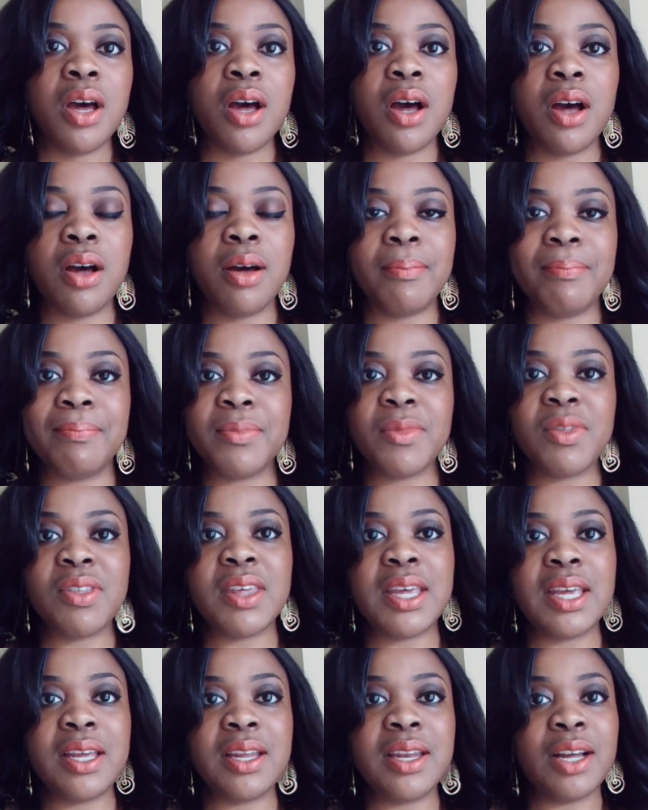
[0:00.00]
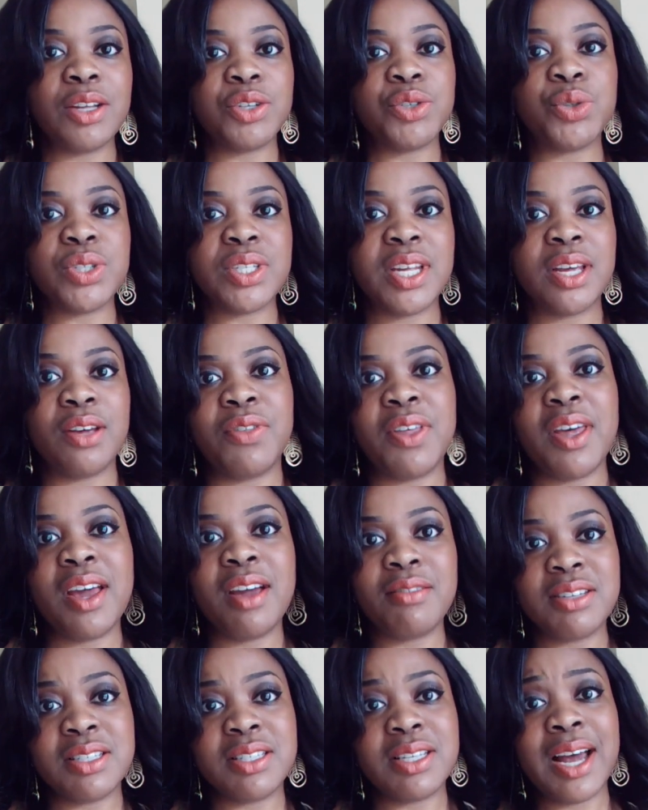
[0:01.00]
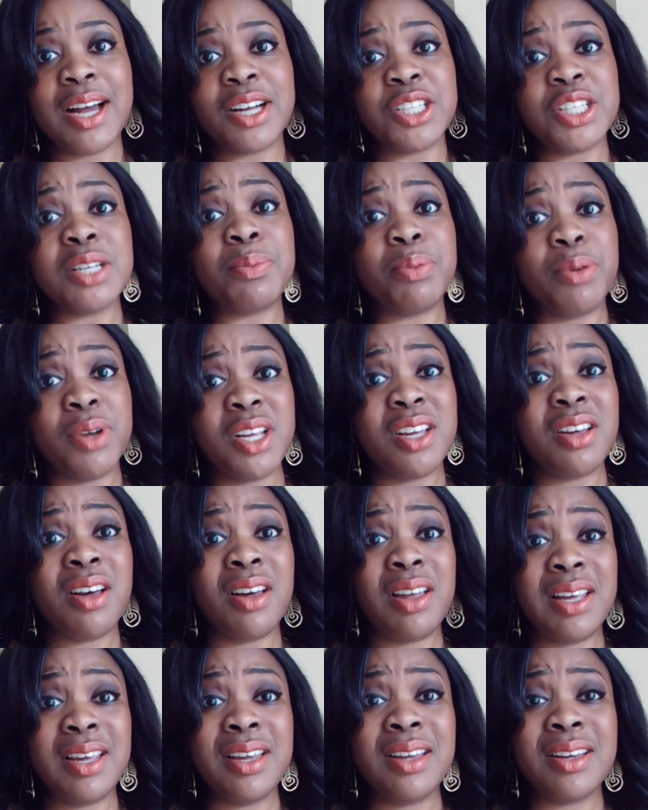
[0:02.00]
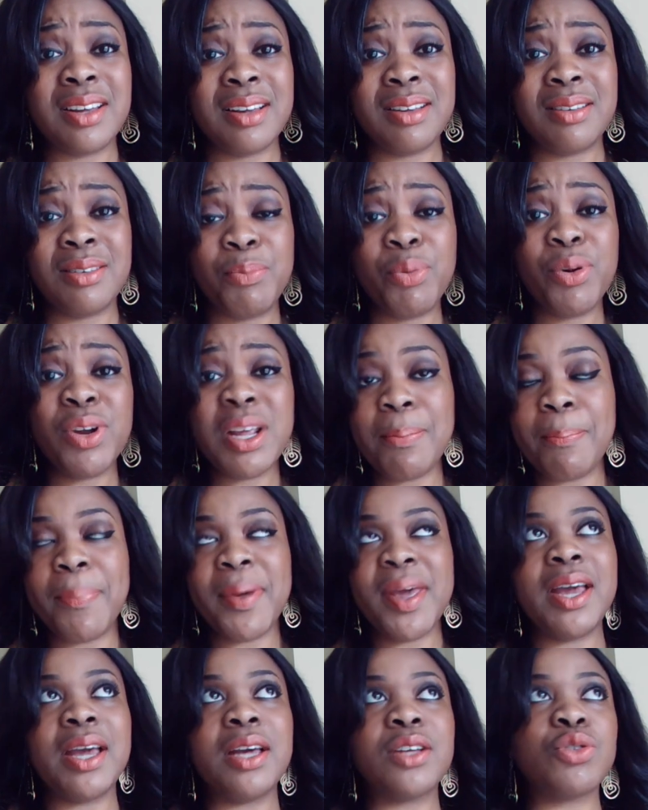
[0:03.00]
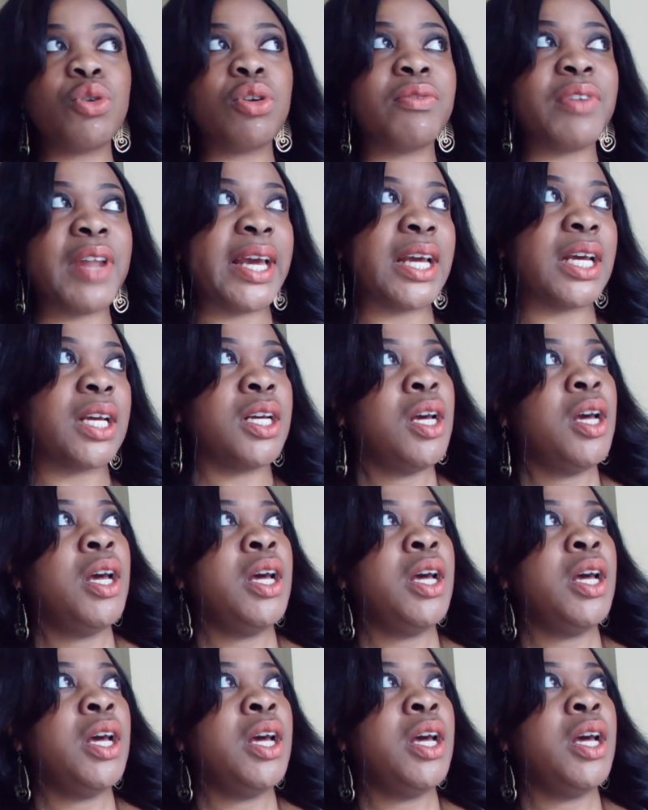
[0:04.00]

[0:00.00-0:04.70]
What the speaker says: The natural state of the hair is actually pretty curly, pretty big, sort of like